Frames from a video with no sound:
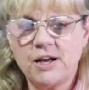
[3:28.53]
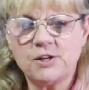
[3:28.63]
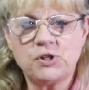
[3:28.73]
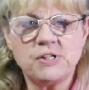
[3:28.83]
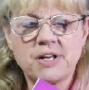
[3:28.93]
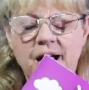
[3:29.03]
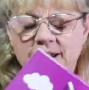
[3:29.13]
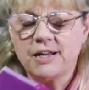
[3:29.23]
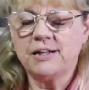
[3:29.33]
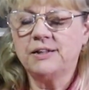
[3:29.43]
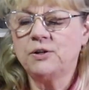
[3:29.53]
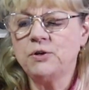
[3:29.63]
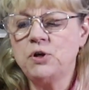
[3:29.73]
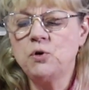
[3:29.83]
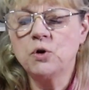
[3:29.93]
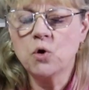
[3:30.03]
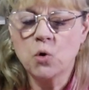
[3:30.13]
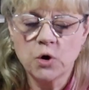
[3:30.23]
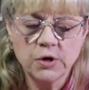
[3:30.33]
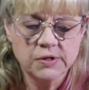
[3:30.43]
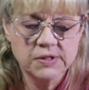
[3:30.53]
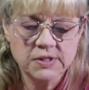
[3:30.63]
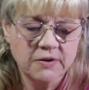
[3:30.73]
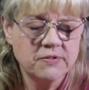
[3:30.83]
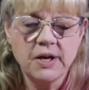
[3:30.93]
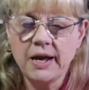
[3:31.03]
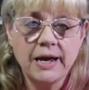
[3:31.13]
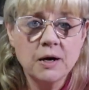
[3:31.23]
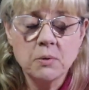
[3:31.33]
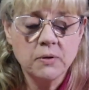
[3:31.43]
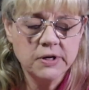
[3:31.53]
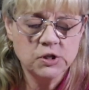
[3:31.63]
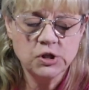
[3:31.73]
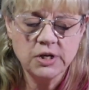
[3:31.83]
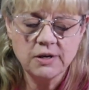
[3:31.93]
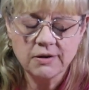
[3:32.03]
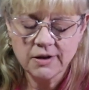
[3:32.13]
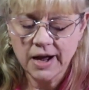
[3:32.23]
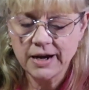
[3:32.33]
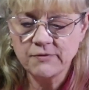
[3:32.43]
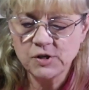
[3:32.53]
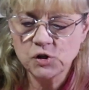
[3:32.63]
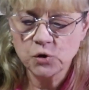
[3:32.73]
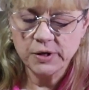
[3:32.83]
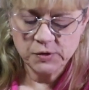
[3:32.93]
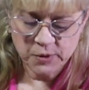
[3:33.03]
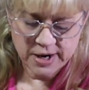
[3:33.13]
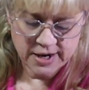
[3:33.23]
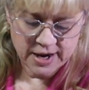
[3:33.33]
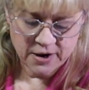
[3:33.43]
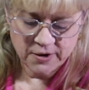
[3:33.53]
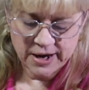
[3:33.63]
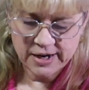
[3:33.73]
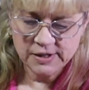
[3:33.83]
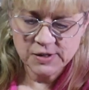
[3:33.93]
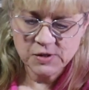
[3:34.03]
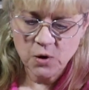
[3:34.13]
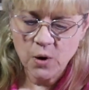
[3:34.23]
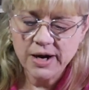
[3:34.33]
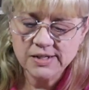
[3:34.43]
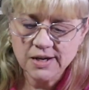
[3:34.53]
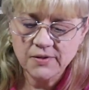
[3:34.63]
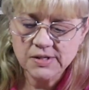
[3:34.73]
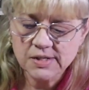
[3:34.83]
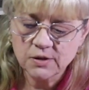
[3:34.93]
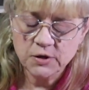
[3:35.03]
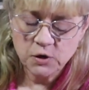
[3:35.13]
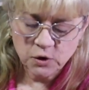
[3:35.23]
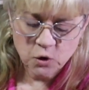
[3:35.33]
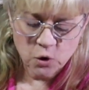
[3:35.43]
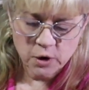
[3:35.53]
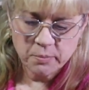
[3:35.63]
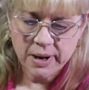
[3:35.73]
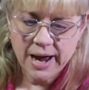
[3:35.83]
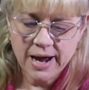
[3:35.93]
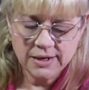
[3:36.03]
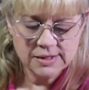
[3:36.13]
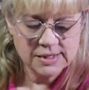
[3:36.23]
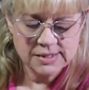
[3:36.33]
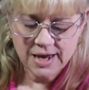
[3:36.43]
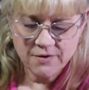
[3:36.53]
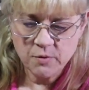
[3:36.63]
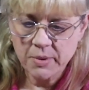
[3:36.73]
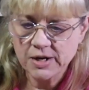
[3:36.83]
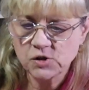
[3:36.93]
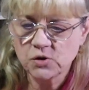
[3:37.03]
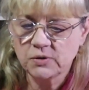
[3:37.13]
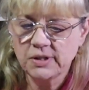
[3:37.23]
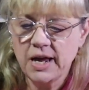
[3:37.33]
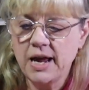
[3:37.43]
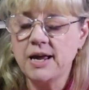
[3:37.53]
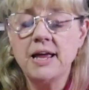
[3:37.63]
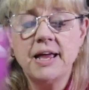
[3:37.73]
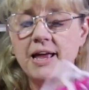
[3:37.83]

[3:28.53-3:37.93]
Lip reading: she's got a little unicorn stuffed animal that she kind of enjoys right now, and so I saw this little unicorn bag that says have a magical day,